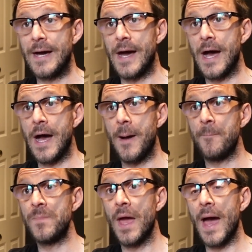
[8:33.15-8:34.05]

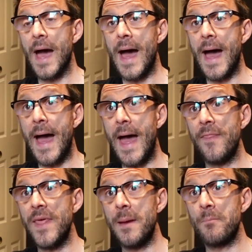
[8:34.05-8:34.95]
And
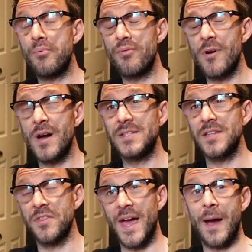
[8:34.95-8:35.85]
then prior
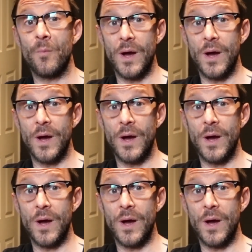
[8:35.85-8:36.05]
to that,